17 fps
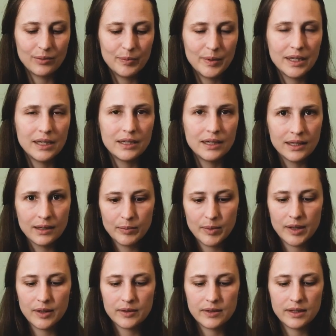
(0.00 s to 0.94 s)
beginning
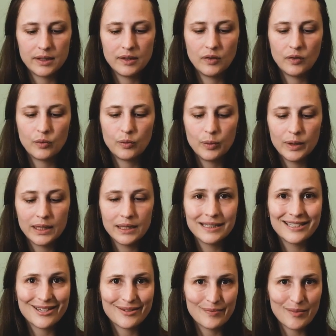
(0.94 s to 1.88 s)
because it's really
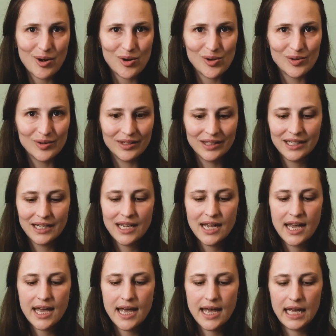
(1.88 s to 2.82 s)
small,
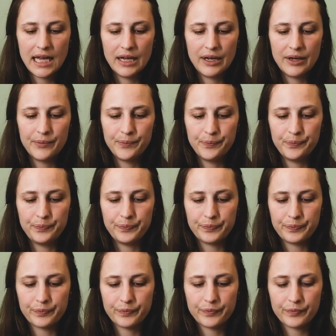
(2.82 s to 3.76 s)

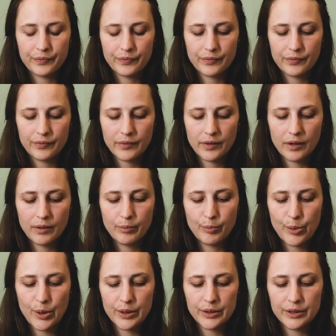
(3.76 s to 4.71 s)

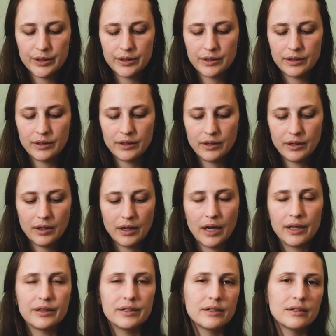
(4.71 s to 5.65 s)
but
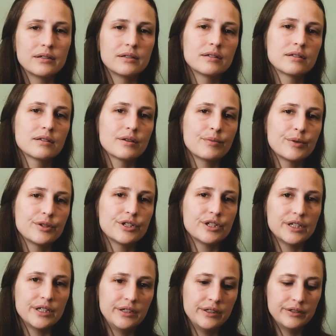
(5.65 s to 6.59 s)
I think it's so
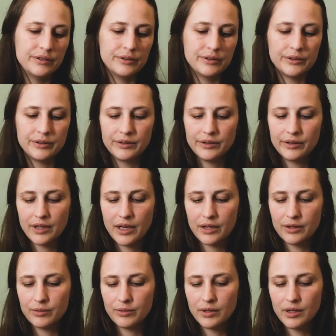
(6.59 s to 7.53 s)
much easier
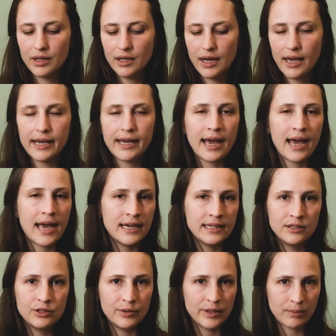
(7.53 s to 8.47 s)
than. I
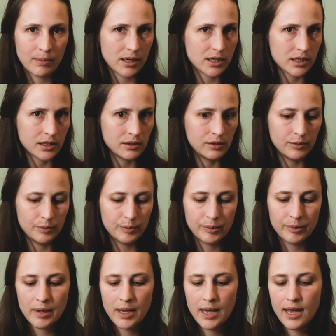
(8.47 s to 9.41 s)
hate doing magic loop.
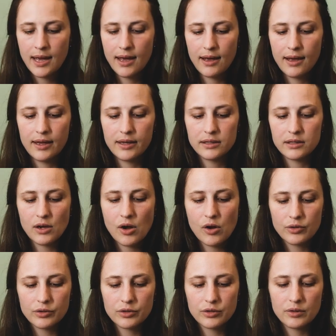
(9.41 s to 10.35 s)
And
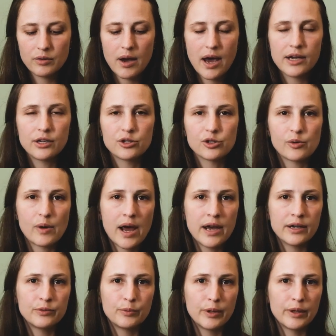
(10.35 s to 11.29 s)
also I
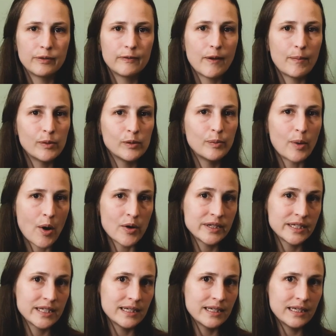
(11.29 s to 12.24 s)
tried with double
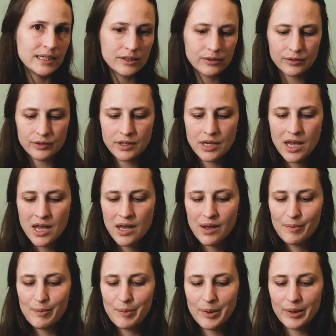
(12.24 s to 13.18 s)
pointed needles,
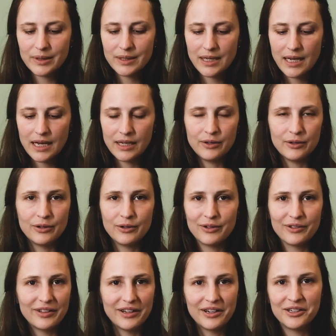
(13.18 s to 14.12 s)
but I don't
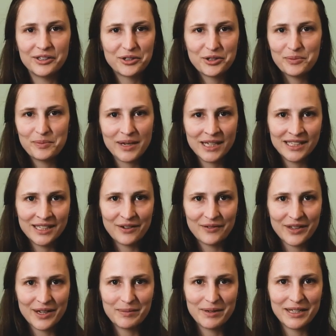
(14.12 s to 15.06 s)
know, there are too many
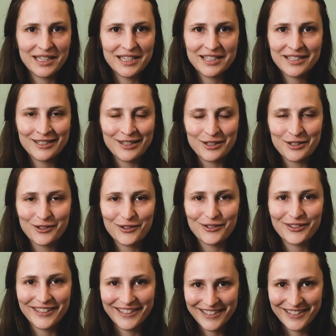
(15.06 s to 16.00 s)
of them and it's not
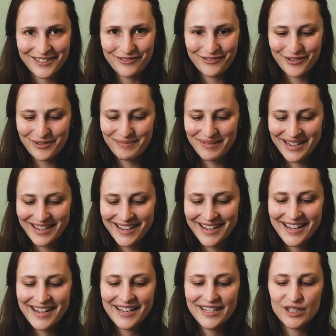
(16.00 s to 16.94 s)
so easy for me.
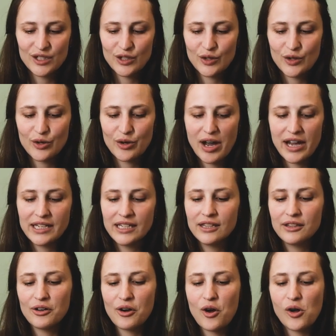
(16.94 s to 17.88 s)
So I
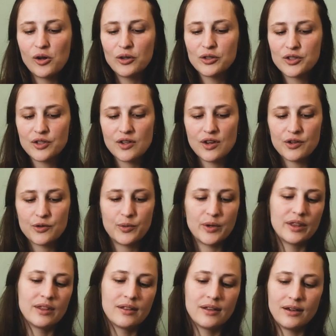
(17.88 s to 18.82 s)
knit the whole sock
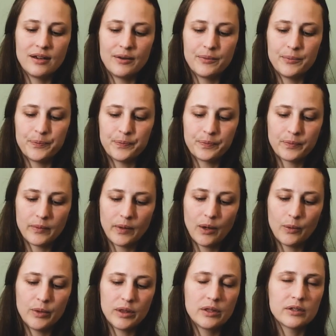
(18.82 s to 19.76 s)
with
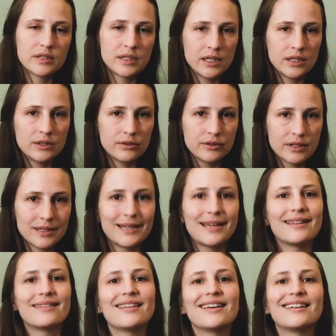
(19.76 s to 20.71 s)
those needles,
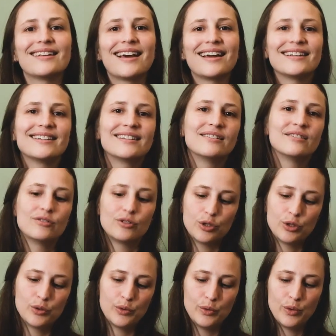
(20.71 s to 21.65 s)
and then I
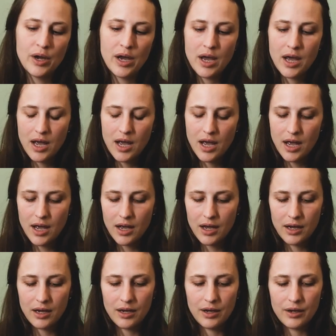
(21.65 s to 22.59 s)
do
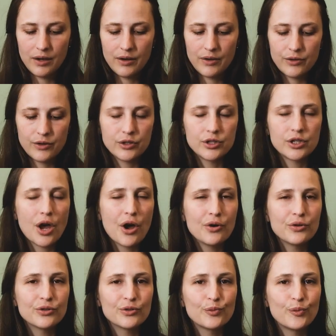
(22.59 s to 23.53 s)
the
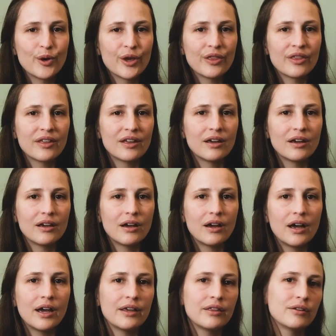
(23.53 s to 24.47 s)
toes with
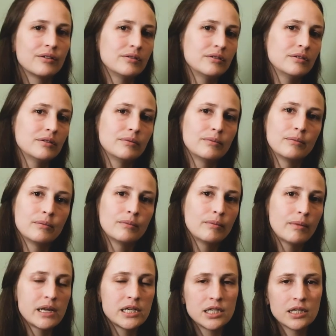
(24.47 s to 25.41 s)
either
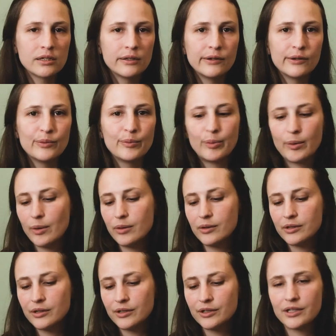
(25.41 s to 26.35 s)
magic loop
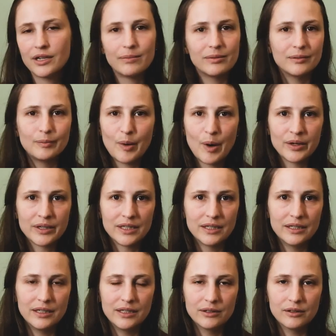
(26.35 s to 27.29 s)
or double
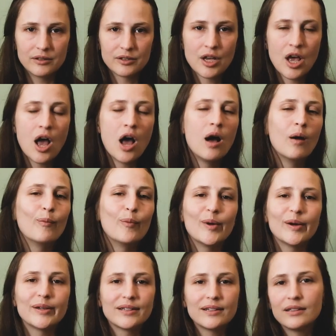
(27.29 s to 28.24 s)
pointed needles.
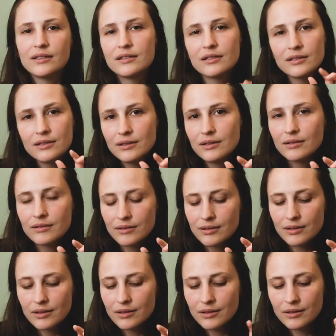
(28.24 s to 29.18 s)
But it's just
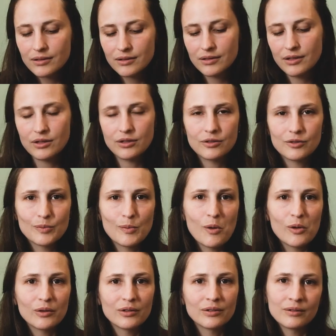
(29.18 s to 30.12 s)
such a
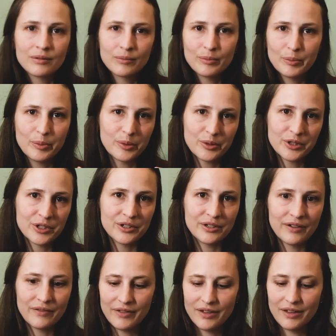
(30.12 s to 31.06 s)
small
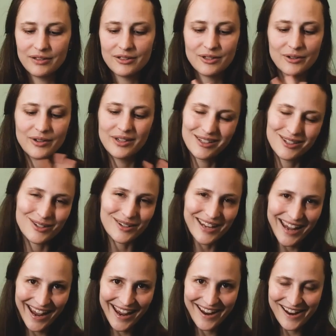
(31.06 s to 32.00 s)
portion of it, so it's
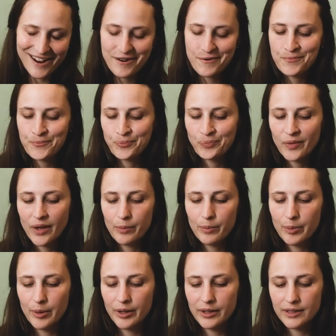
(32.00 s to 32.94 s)
okay.
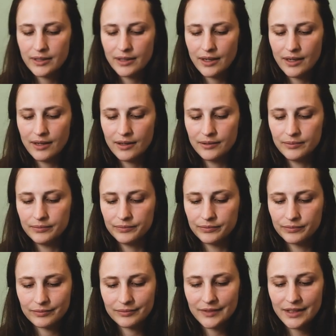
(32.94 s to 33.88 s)
But
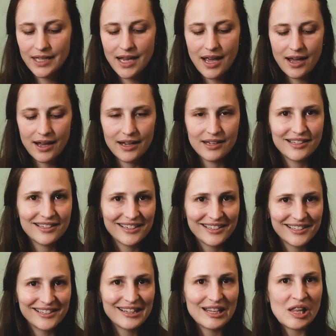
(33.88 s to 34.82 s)
yeah, I
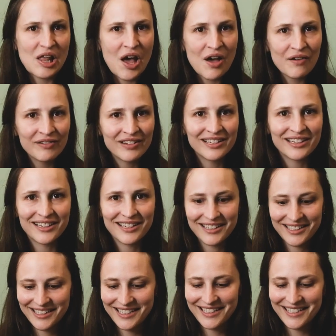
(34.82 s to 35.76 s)
started loving
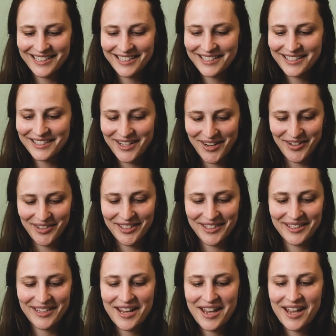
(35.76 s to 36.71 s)
knitting
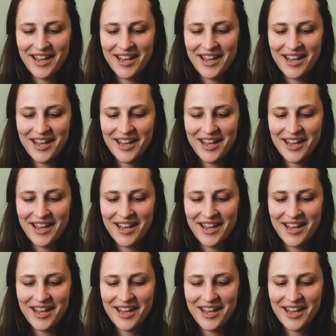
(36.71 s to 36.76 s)
socks